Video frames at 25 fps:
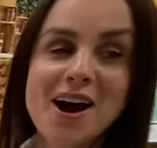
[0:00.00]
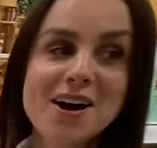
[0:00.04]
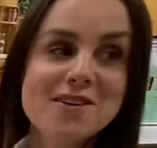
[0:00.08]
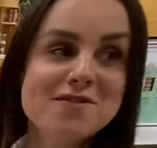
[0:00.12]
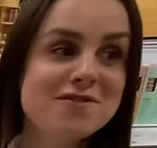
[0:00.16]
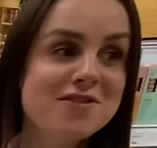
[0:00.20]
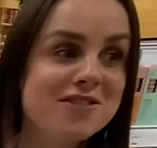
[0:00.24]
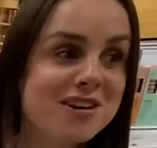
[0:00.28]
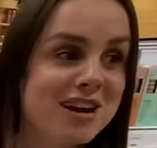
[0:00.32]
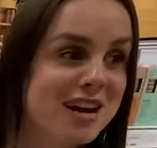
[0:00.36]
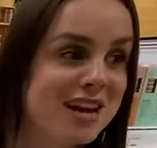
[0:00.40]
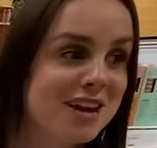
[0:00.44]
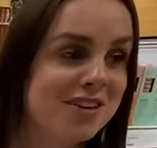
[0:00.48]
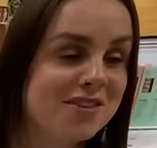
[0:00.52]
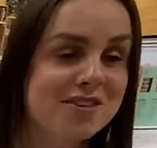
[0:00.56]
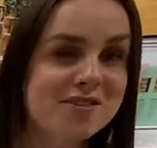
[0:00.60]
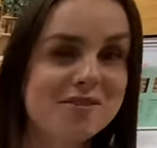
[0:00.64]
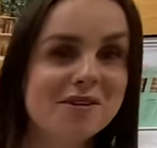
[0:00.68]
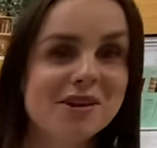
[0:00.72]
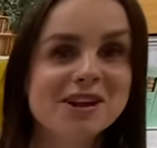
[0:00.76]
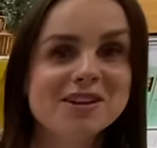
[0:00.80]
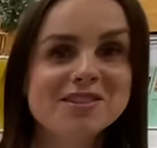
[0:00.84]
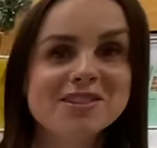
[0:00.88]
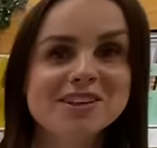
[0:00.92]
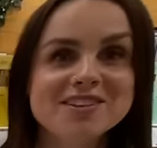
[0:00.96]
I really
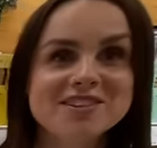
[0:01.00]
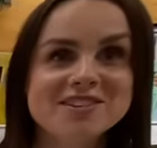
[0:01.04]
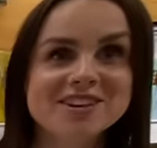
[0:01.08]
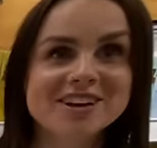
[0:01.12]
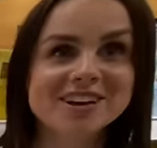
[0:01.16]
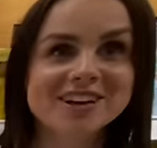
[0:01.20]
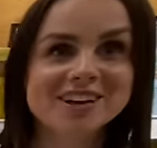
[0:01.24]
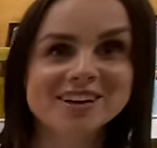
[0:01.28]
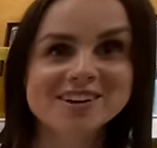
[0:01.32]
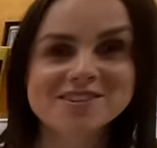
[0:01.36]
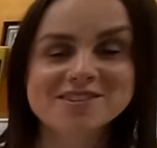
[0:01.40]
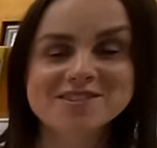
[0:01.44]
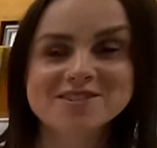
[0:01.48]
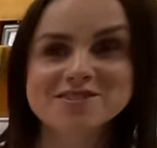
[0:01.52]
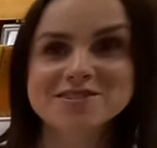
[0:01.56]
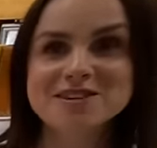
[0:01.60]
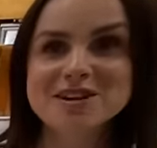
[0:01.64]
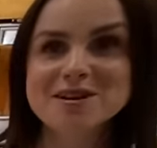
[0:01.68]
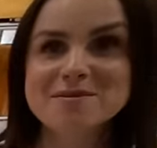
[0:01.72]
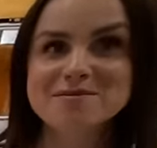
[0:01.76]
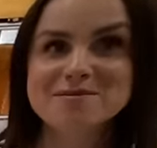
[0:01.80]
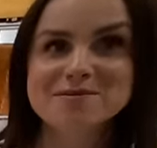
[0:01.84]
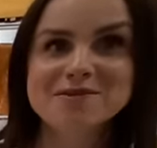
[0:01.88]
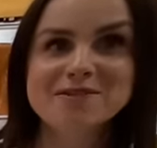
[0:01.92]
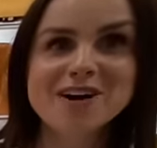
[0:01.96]
swallowed the chipper
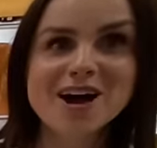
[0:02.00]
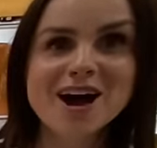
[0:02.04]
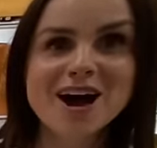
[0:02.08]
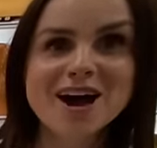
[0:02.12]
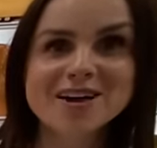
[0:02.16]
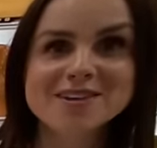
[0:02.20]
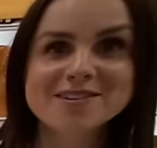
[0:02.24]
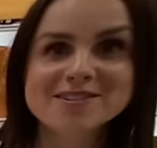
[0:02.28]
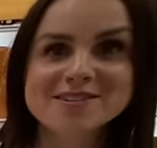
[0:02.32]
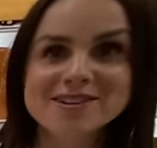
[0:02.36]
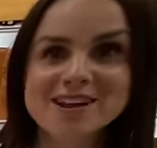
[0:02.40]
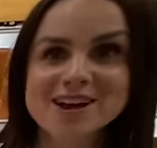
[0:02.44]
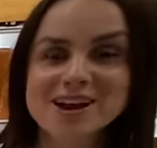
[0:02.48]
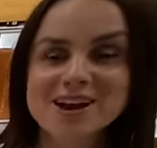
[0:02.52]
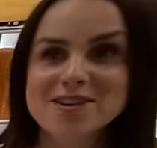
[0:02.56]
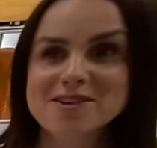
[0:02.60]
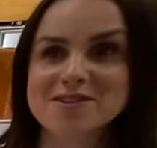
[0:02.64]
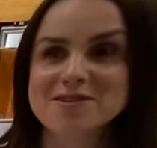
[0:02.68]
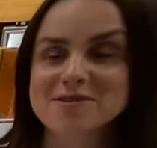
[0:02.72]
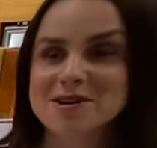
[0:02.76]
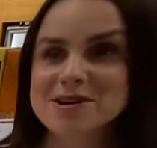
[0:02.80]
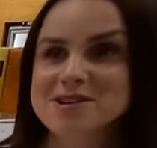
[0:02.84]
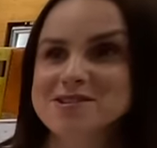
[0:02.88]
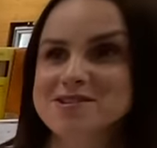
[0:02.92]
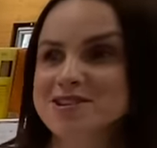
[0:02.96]
strip fast, like I
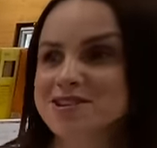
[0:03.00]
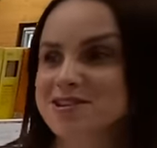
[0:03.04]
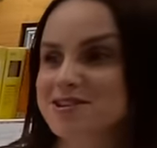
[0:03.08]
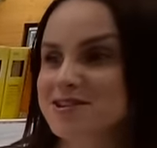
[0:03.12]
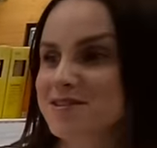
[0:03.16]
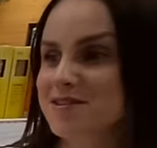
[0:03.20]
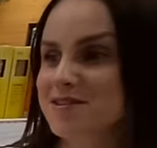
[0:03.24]
swallowed it too